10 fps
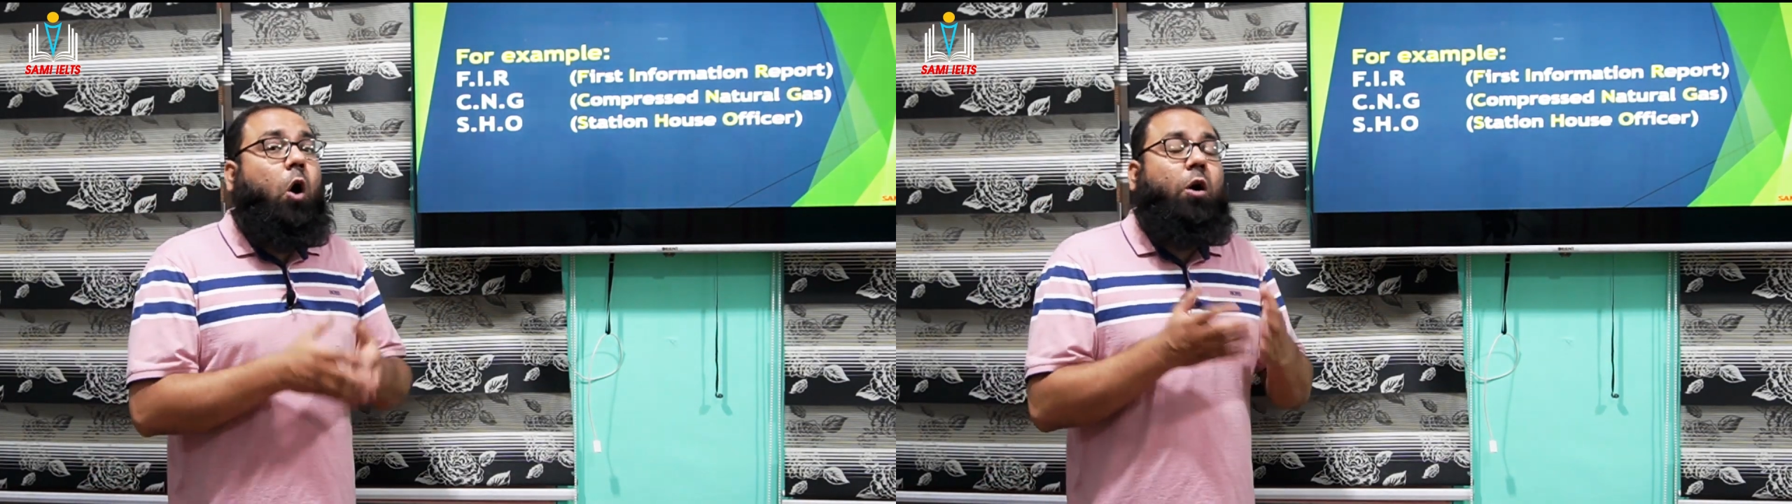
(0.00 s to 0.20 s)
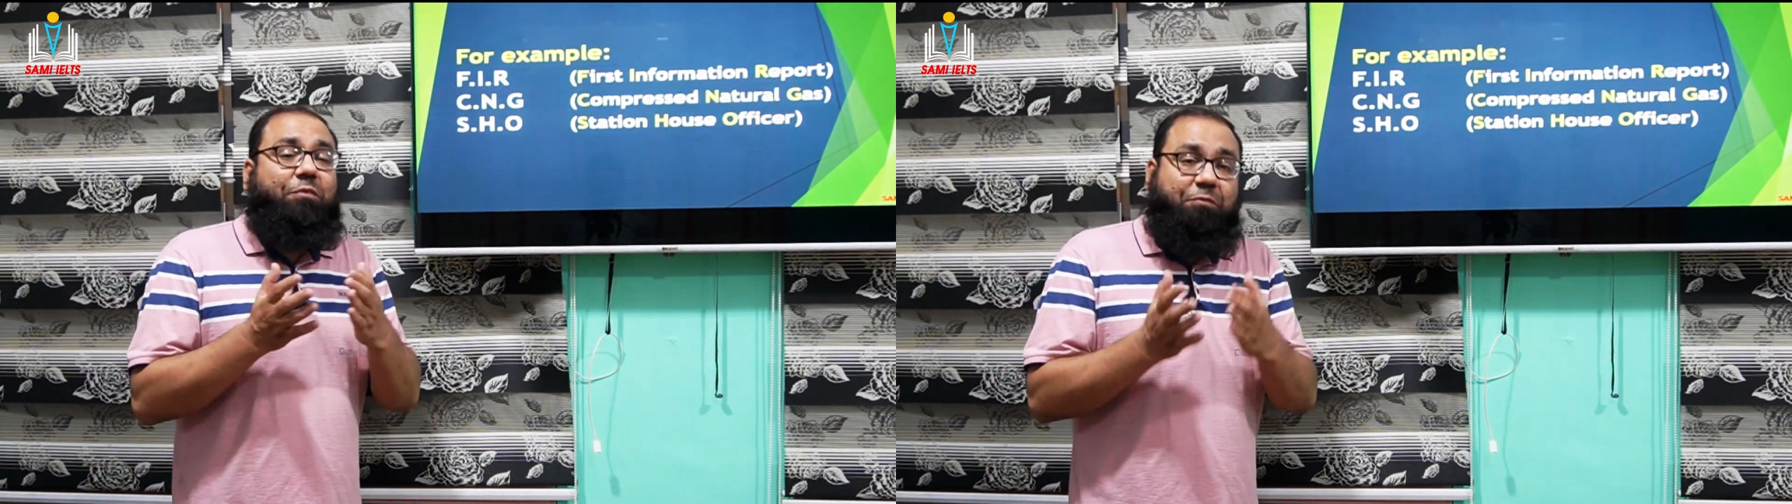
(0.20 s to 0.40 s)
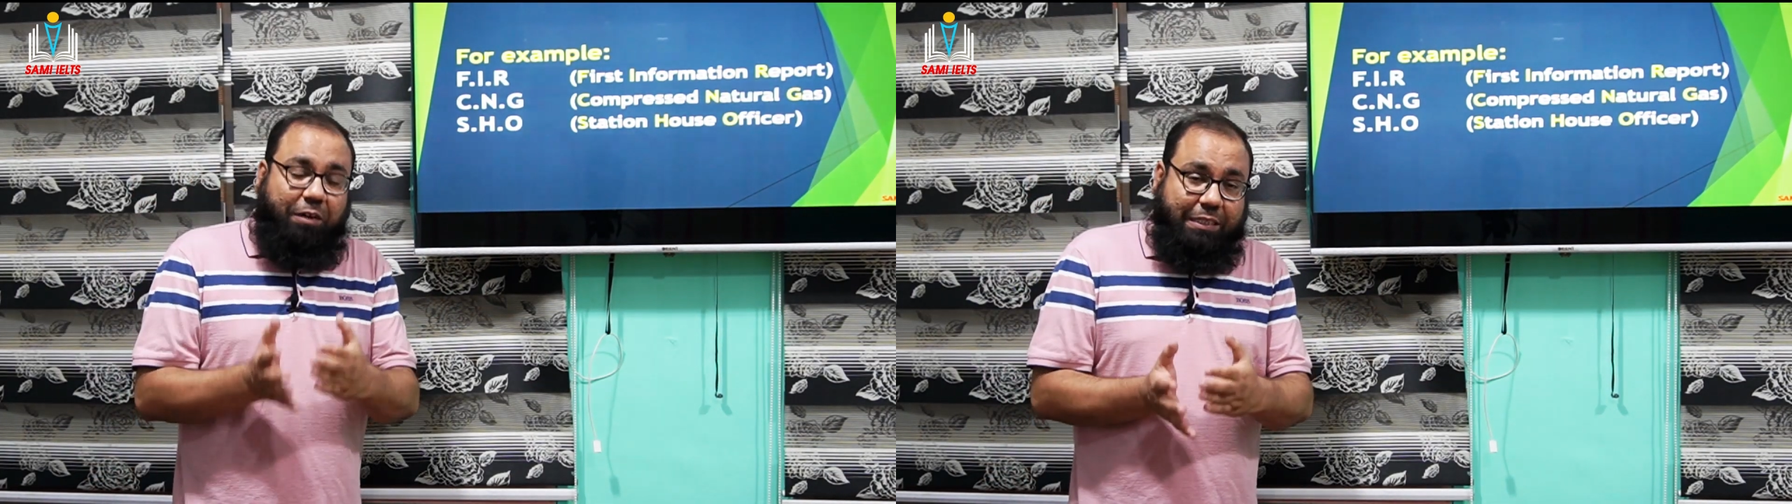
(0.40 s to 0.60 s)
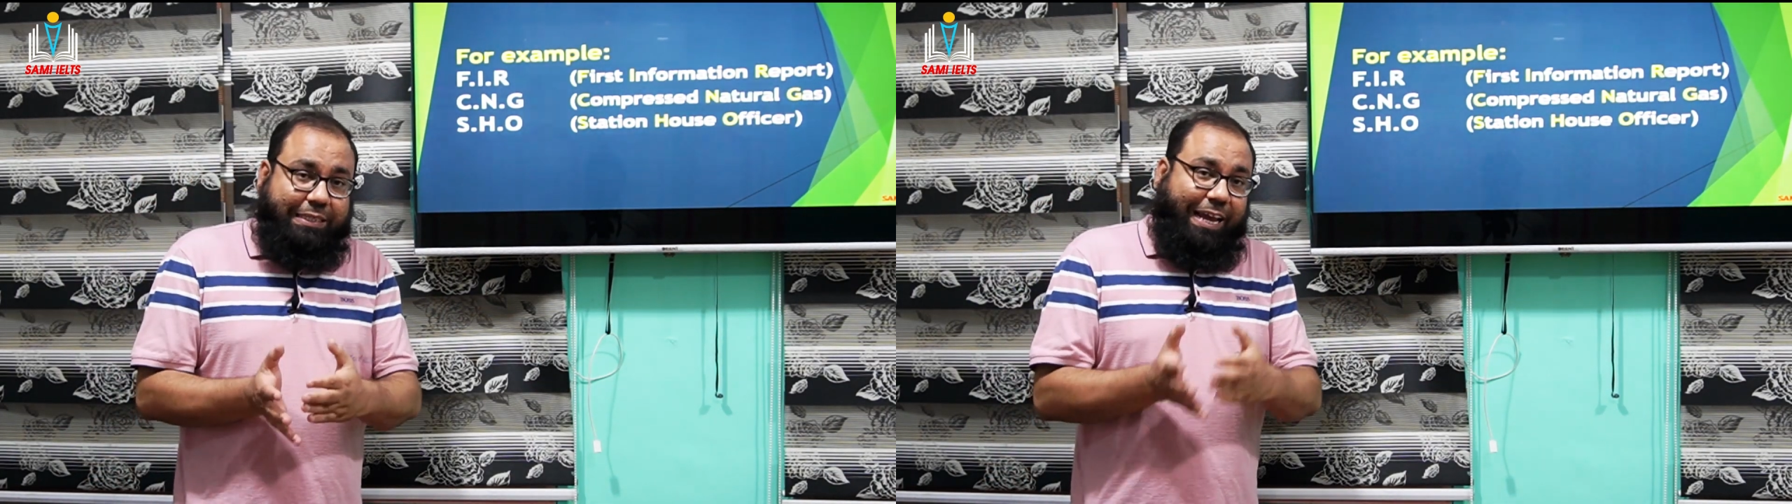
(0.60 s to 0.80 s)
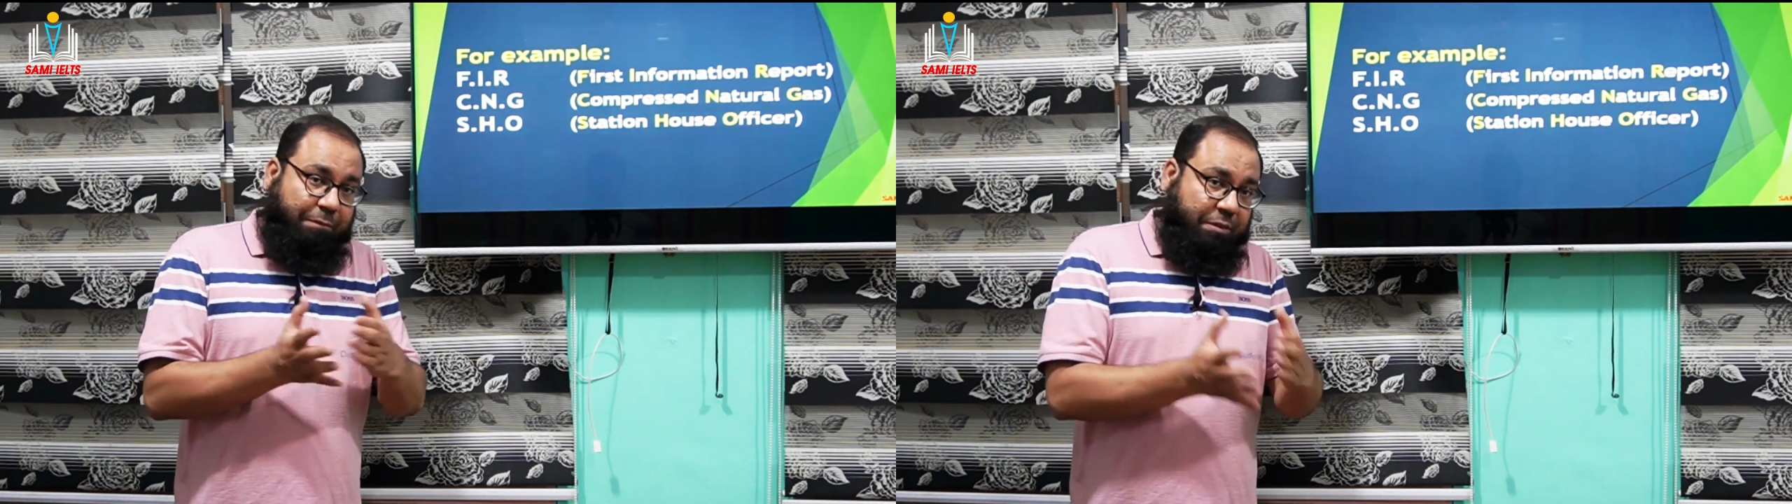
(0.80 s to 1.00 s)
or
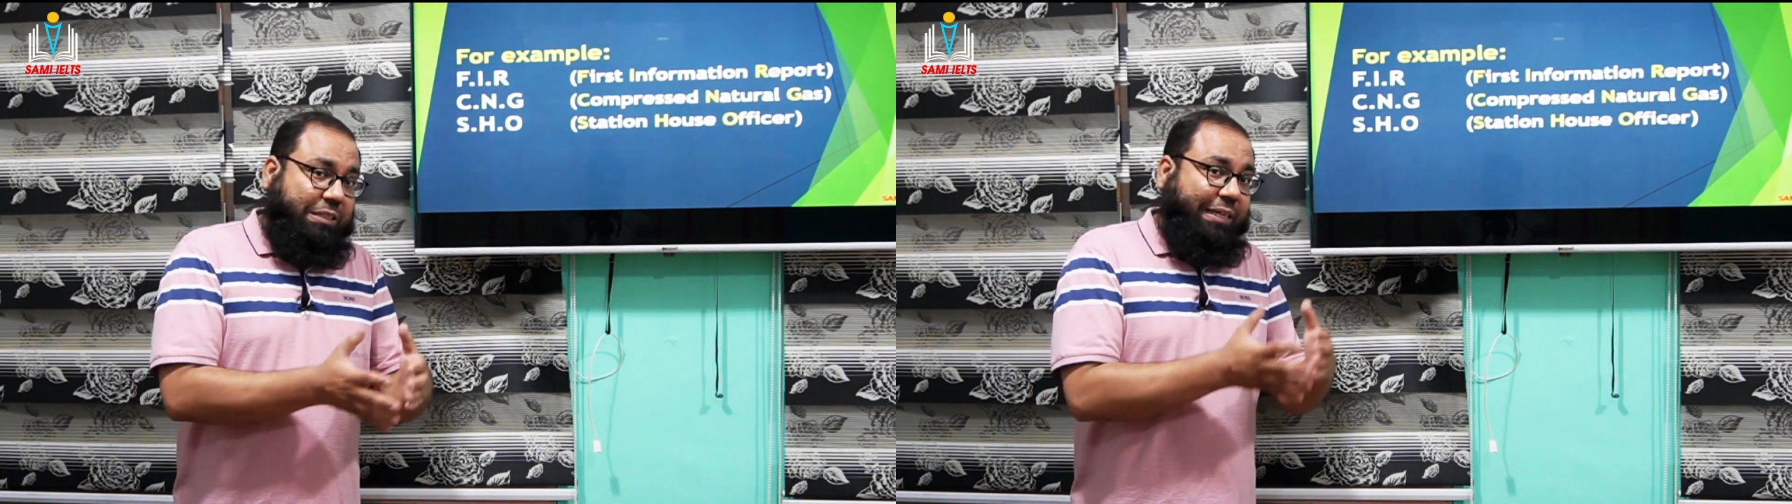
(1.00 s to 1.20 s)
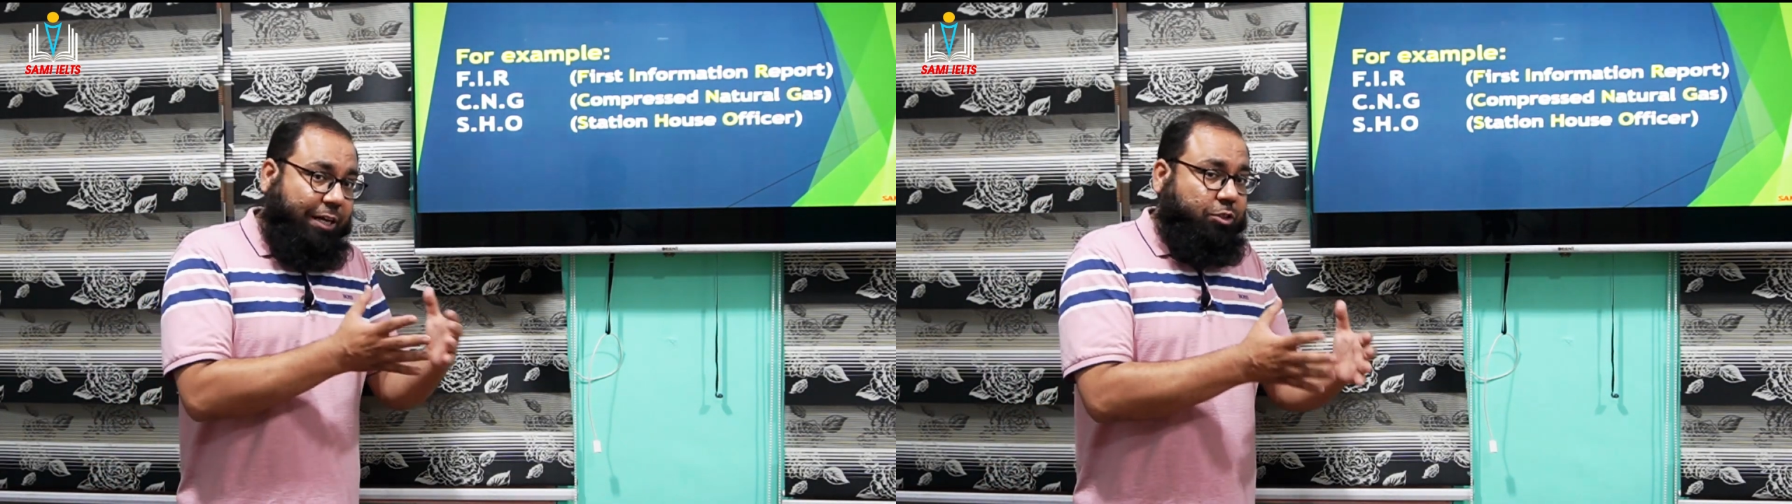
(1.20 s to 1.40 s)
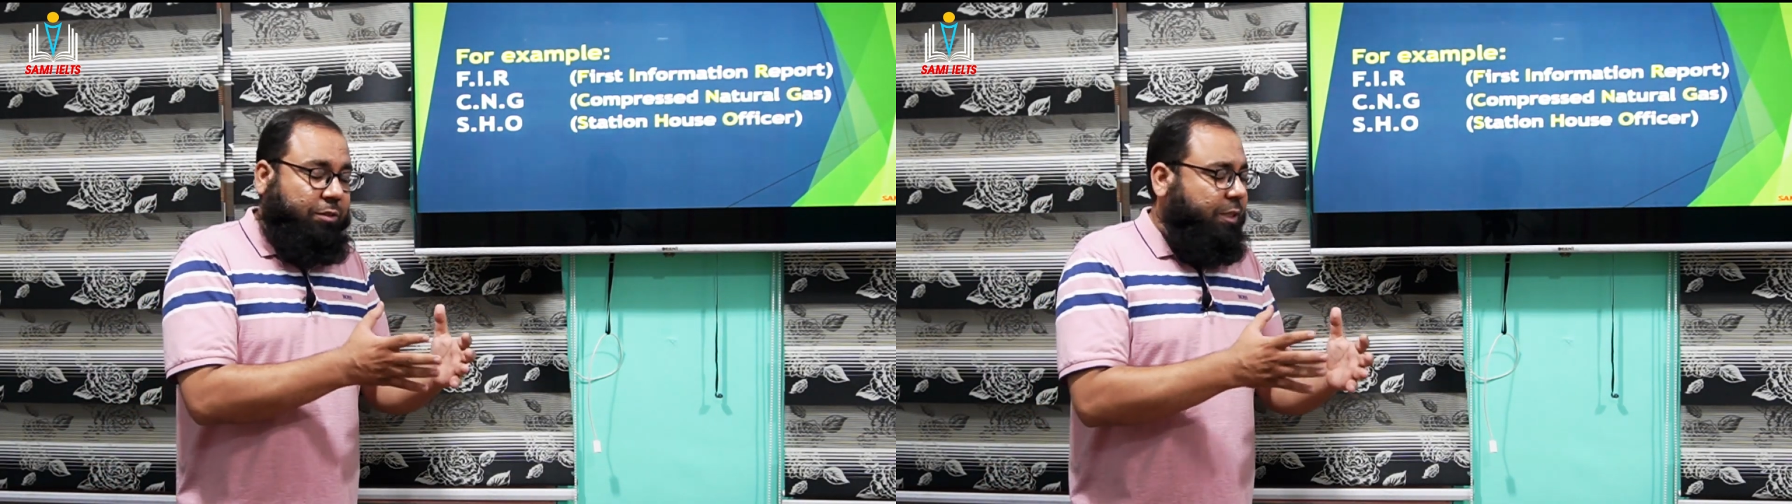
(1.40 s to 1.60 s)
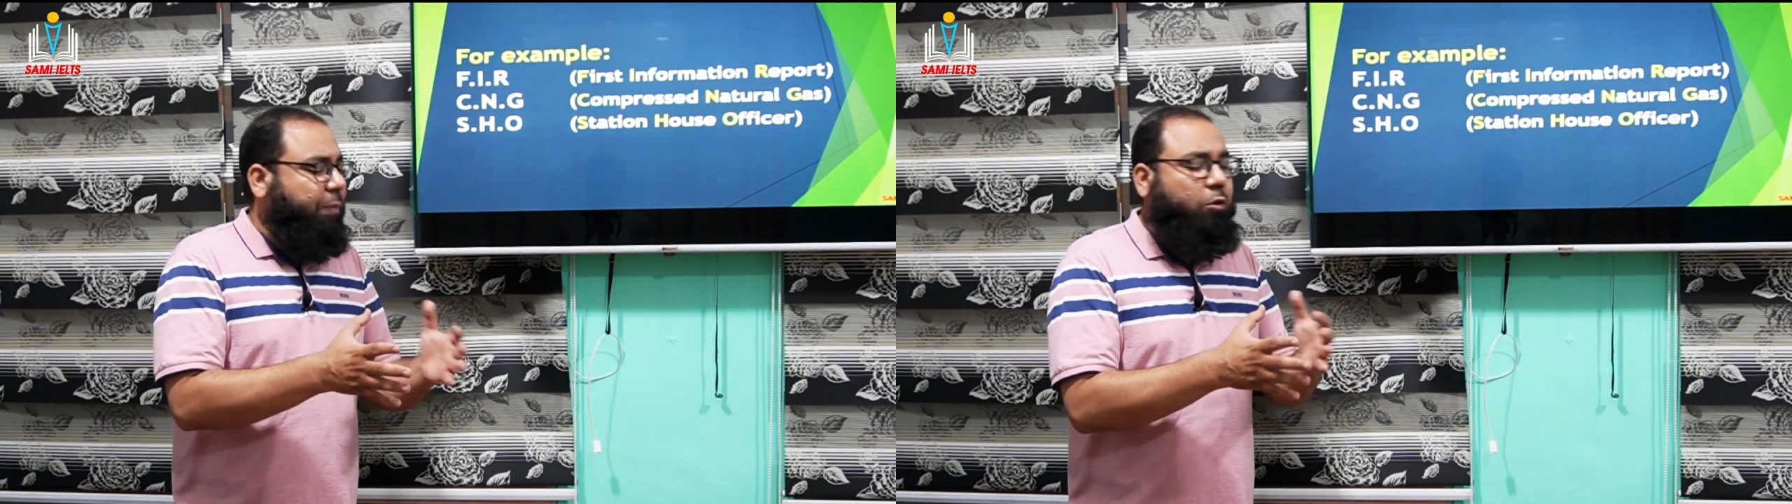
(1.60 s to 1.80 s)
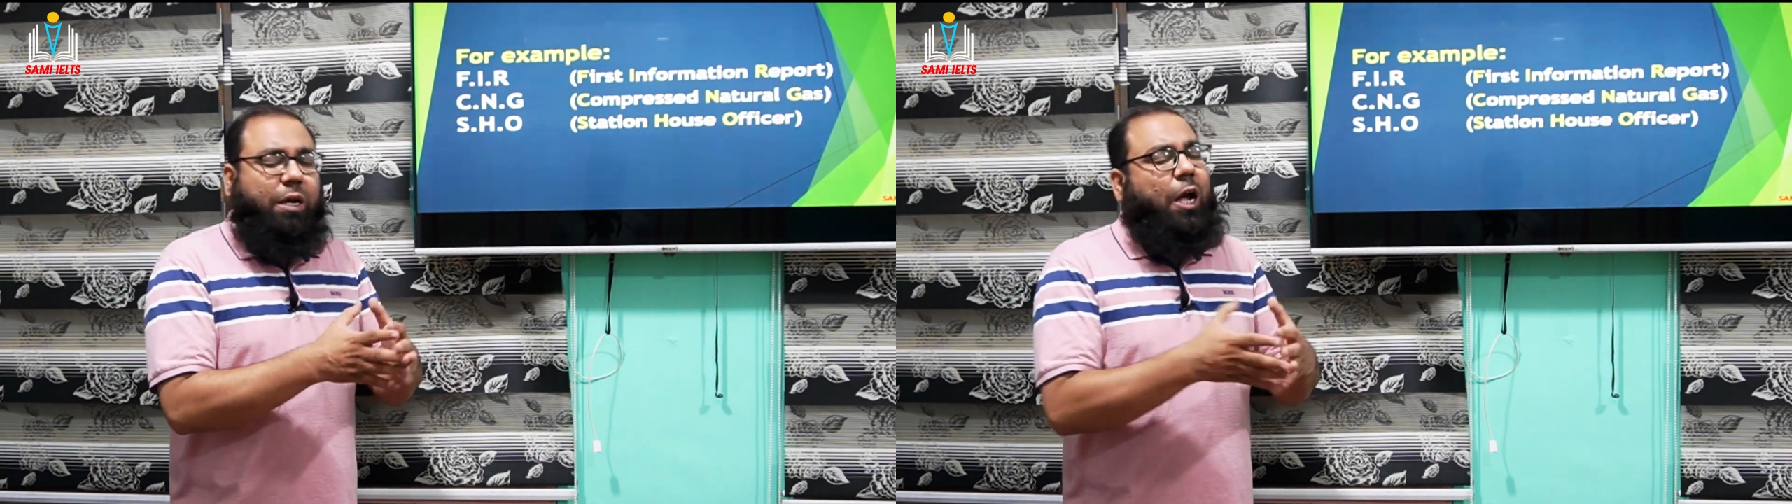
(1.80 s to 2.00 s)
first investigation
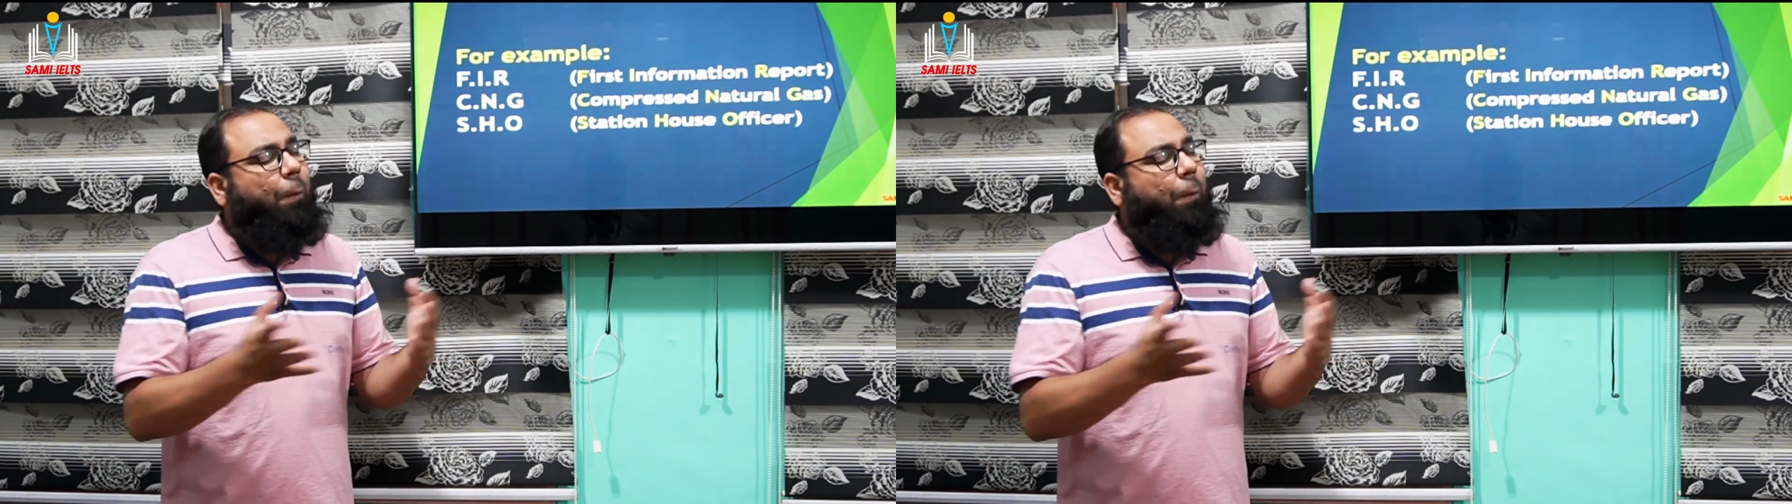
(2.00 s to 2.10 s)
report.